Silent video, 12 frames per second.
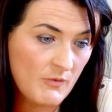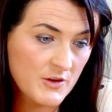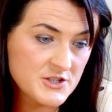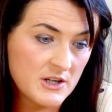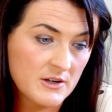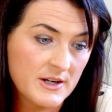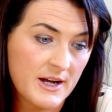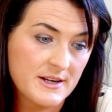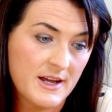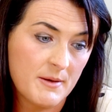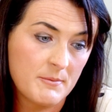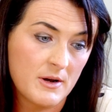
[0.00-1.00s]
to look at,
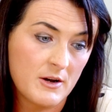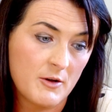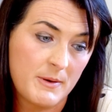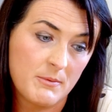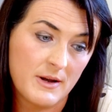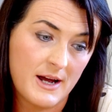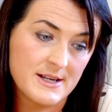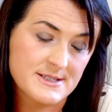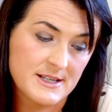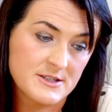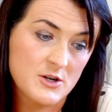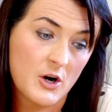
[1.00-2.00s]
a lot of people
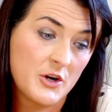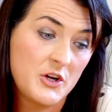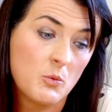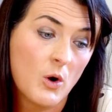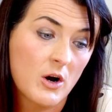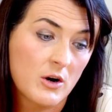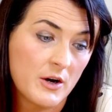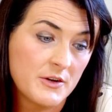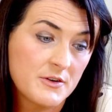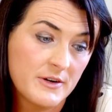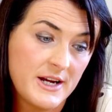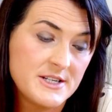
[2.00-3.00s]
ask, is how do you work out
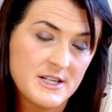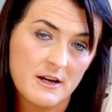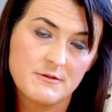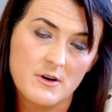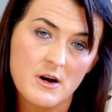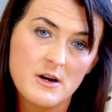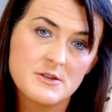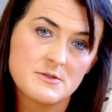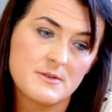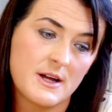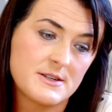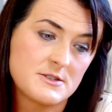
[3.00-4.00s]
their EGFR?
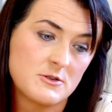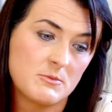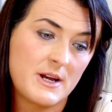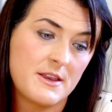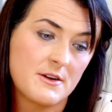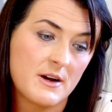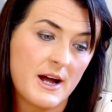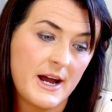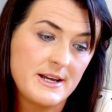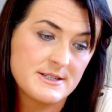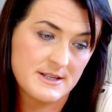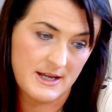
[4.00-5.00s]
So that's normally their
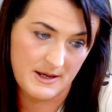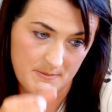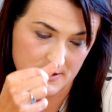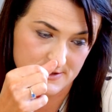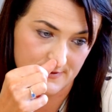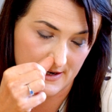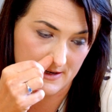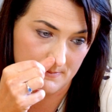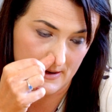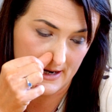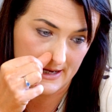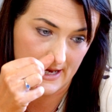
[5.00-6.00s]
height. It's multiplied
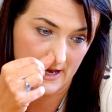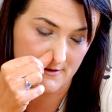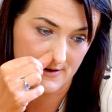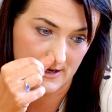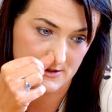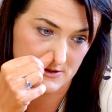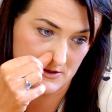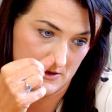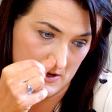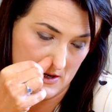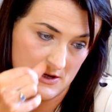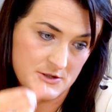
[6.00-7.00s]
by a K factor.
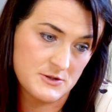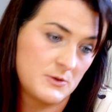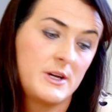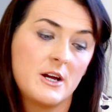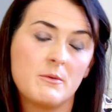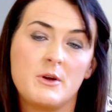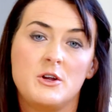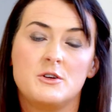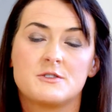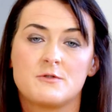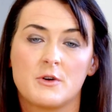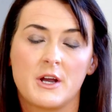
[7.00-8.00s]
So here we
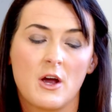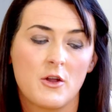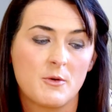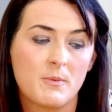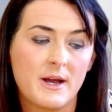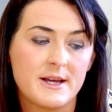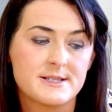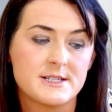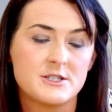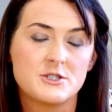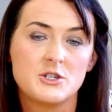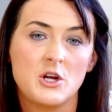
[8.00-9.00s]
use 40, other
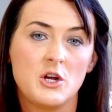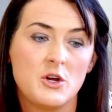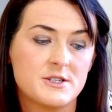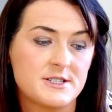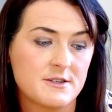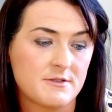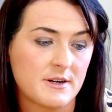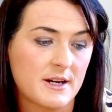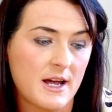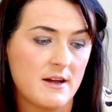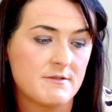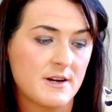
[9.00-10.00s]
places do use a different
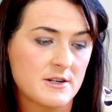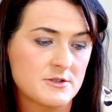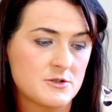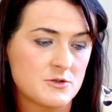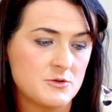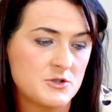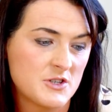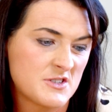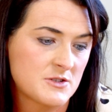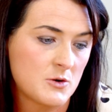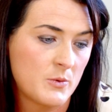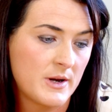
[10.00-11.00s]
K factor. So
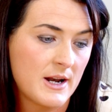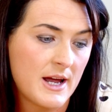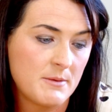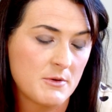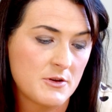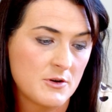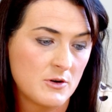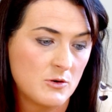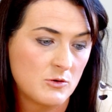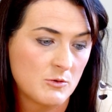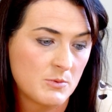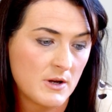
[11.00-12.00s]
just go in line with your
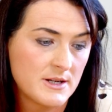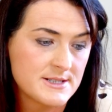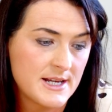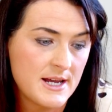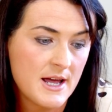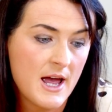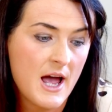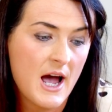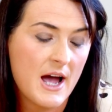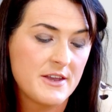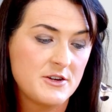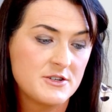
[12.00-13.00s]
local policy
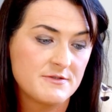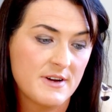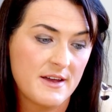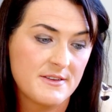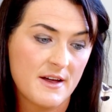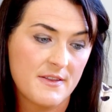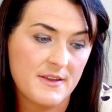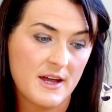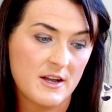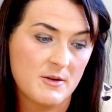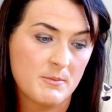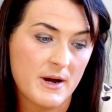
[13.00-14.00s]
and you divide that
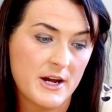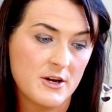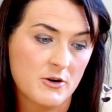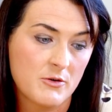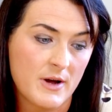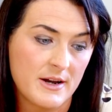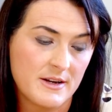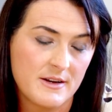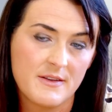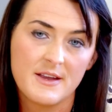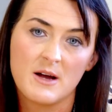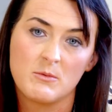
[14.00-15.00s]
then by your creatinine,
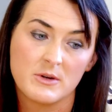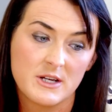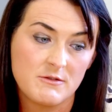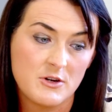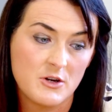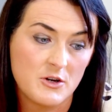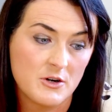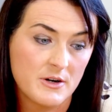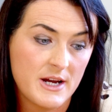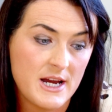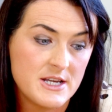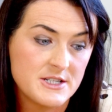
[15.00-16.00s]
and that will give you your
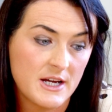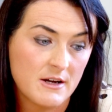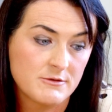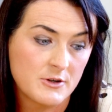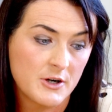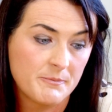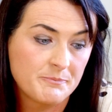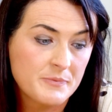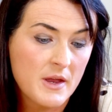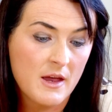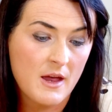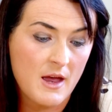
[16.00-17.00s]
EGFR.
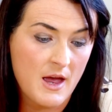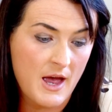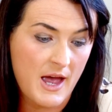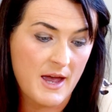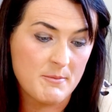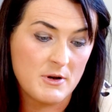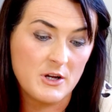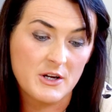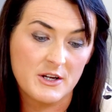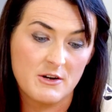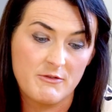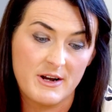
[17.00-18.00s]

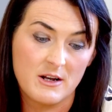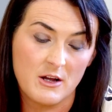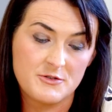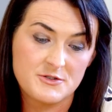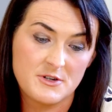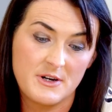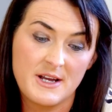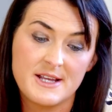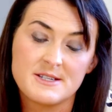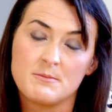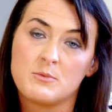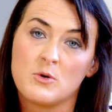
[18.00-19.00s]
Looking at renal ultrasound,
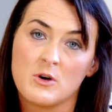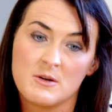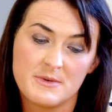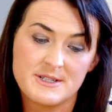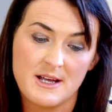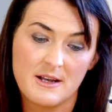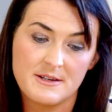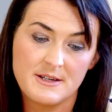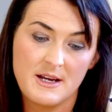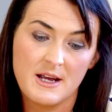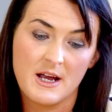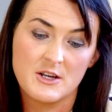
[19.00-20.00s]
it's an important
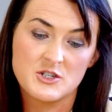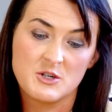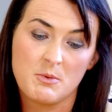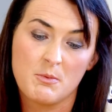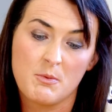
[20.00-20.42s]
modality and should be